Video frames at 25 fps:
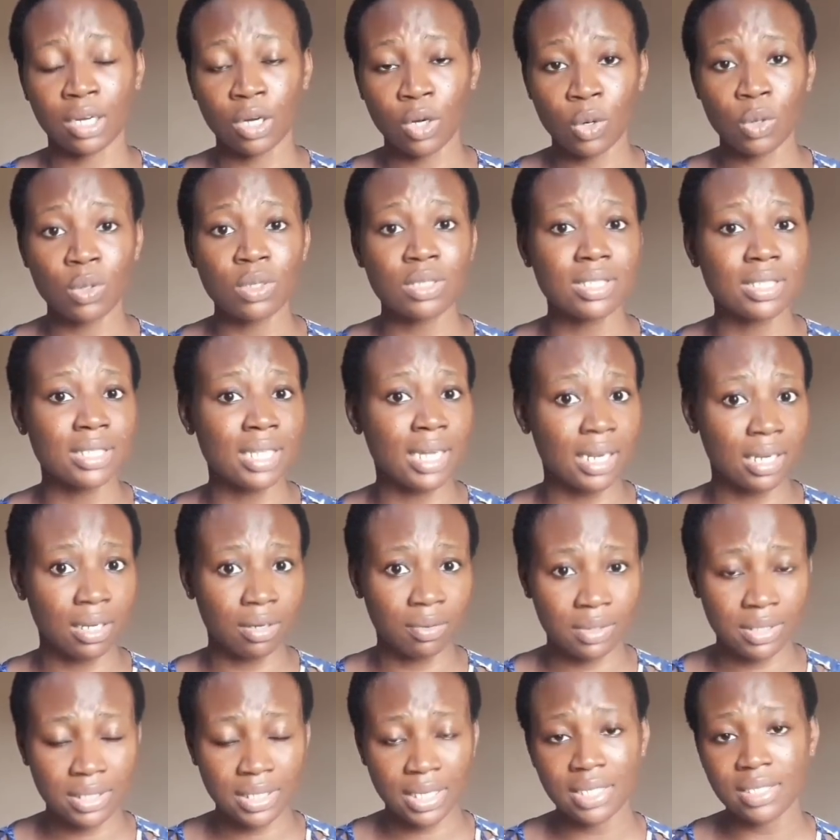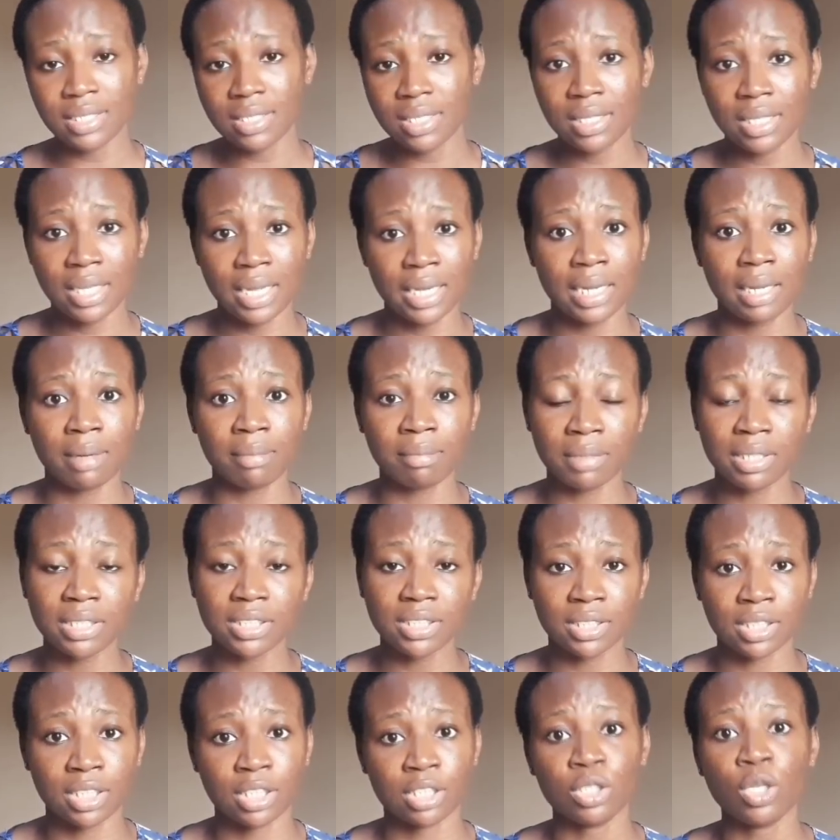cause that irritation, like I
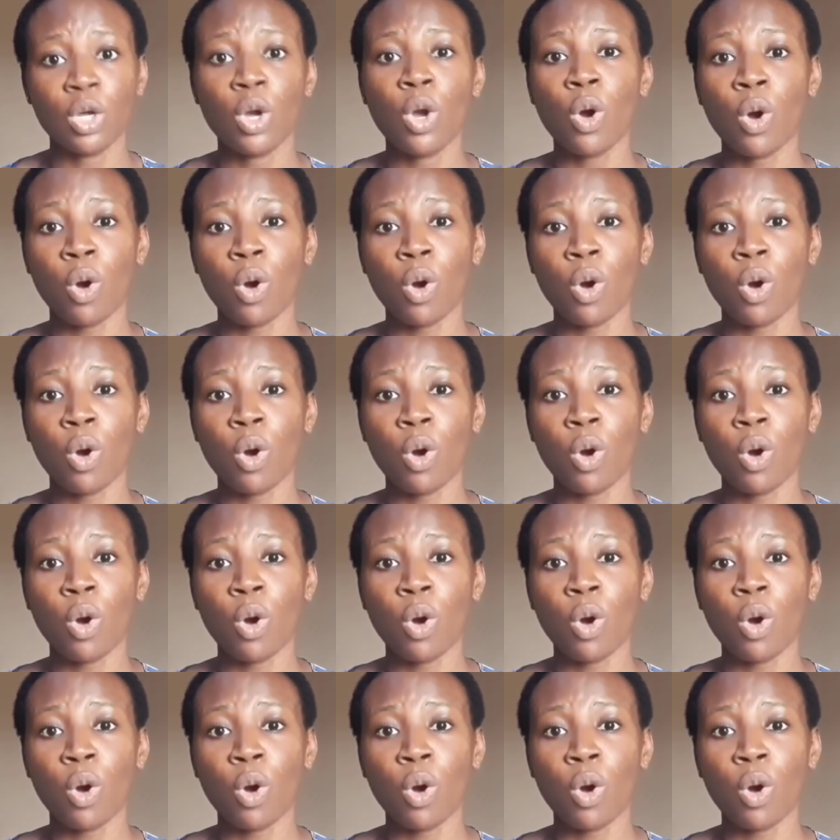mentioned,